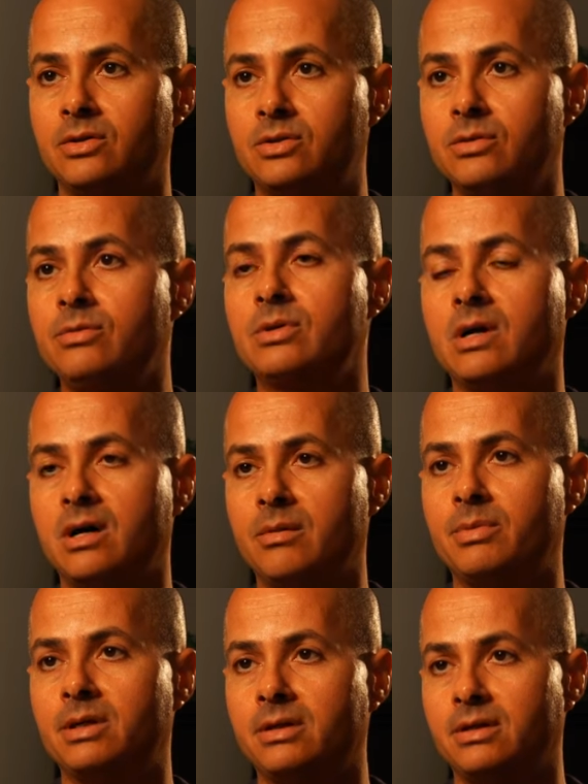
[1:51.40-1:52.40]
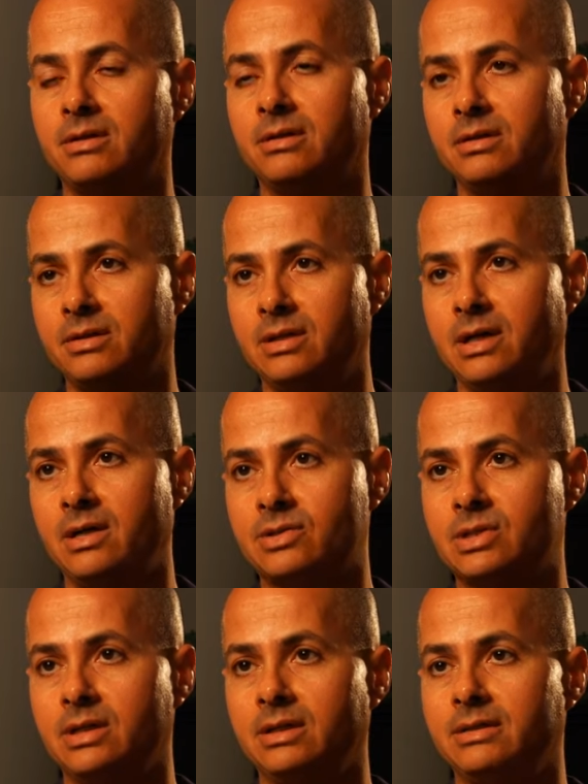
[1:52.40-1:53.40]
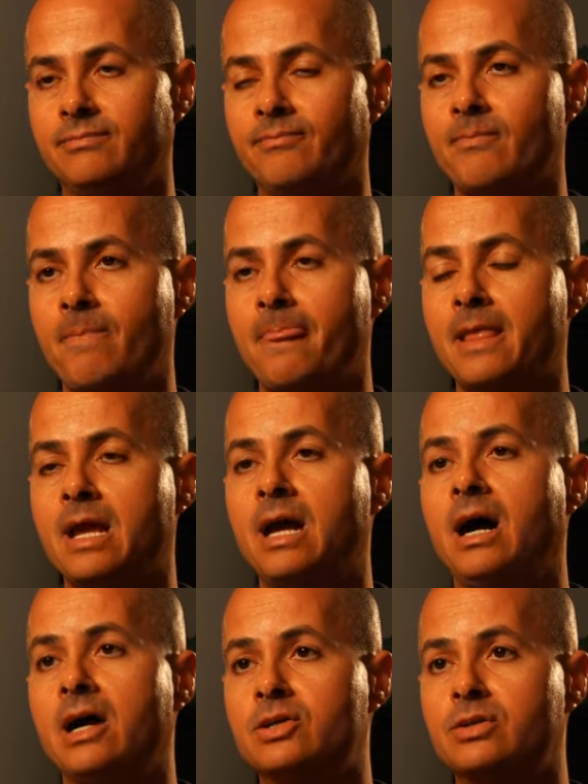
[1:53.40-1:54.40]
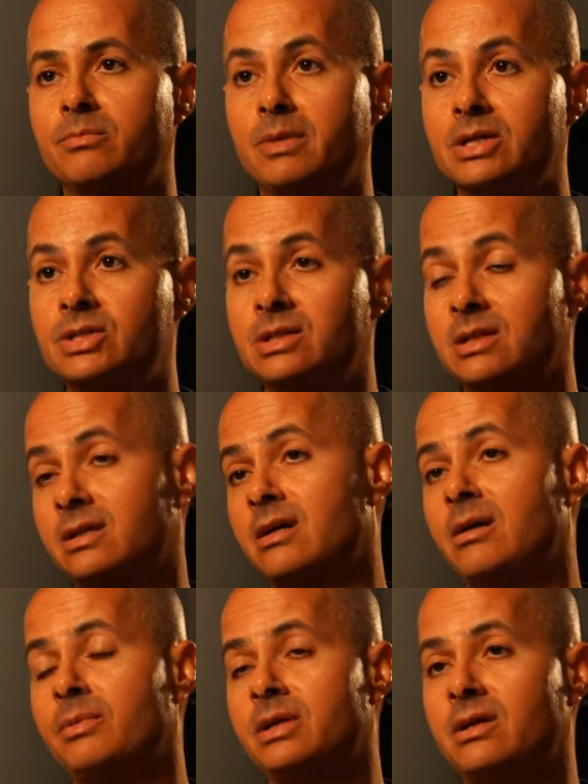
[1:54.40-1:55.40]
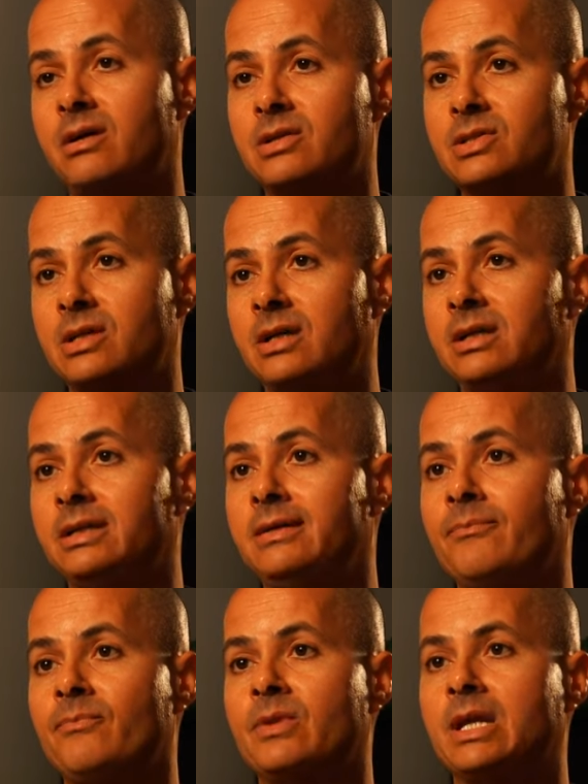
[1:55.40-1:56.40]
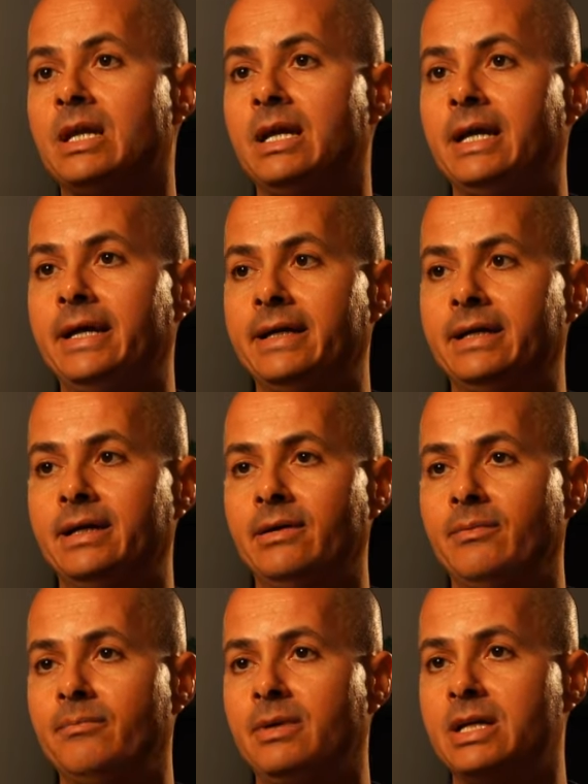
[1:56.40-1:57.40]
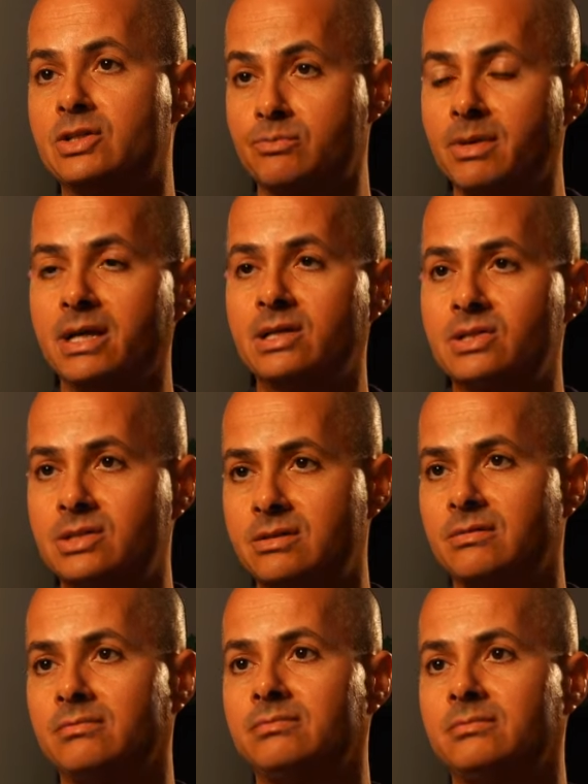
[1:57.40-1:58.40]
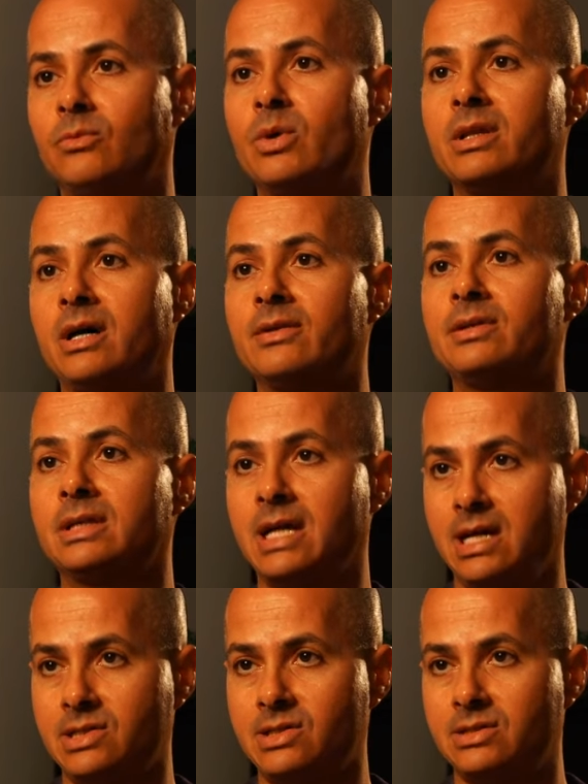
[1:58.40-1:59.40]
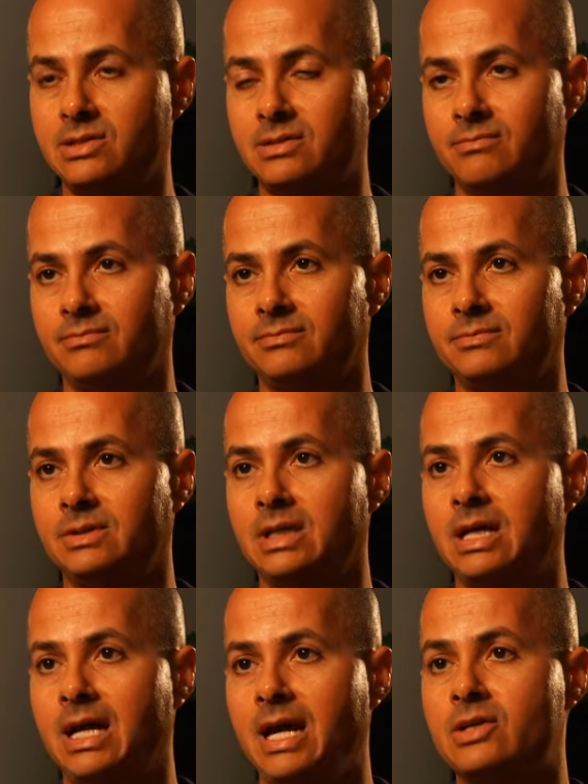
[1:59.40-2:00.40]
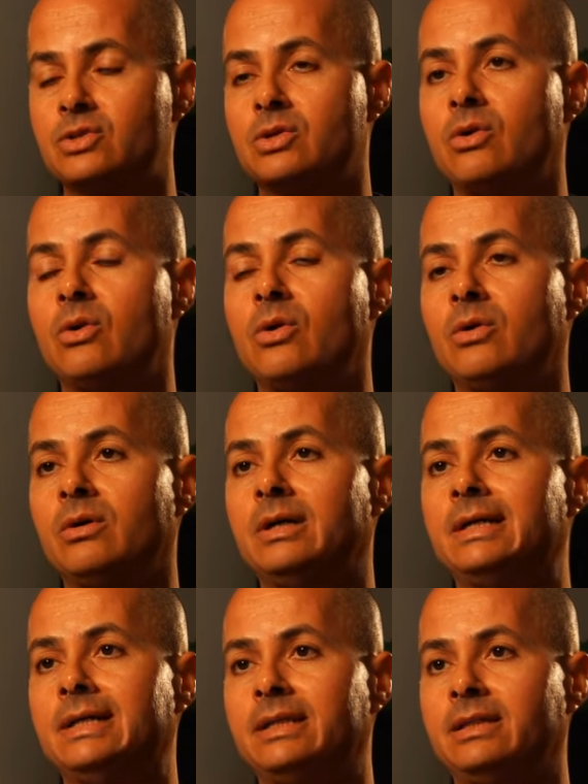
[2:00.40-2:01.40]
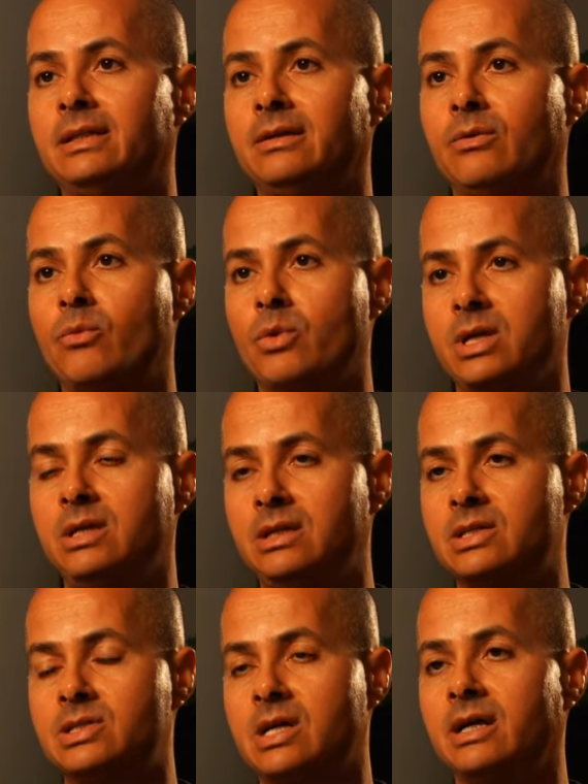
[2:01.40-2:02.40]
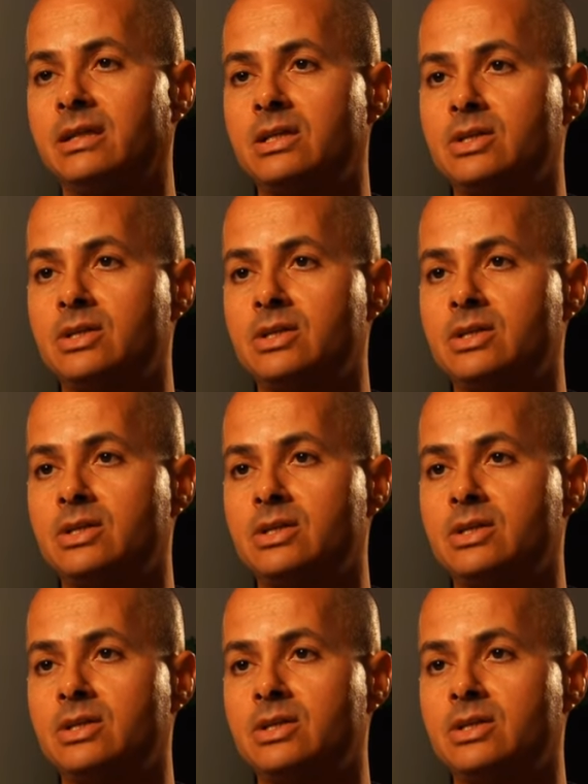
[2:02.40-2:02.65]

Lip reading: to carbon dioxide. I should mention that carbon dioxide is mixed with other gases. And so we design